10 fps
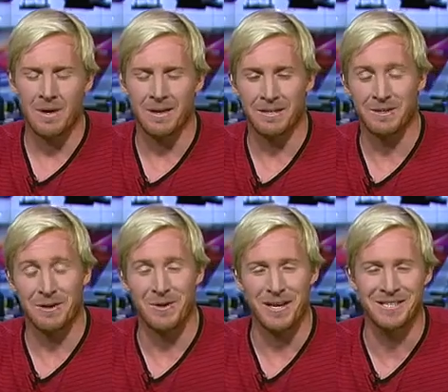It's a
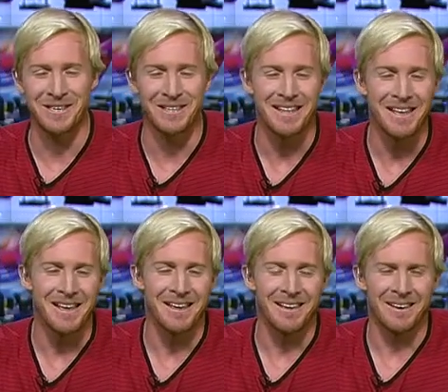good question.
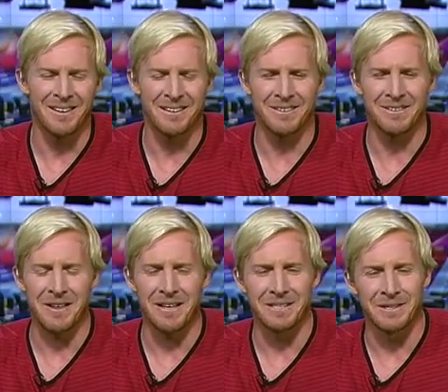I
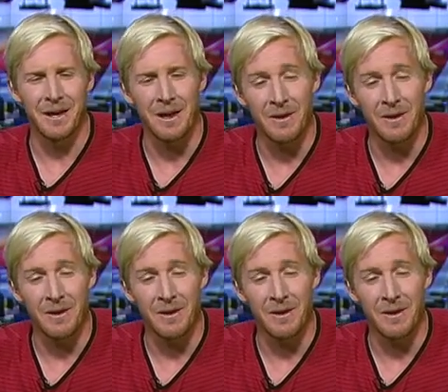don't actually know.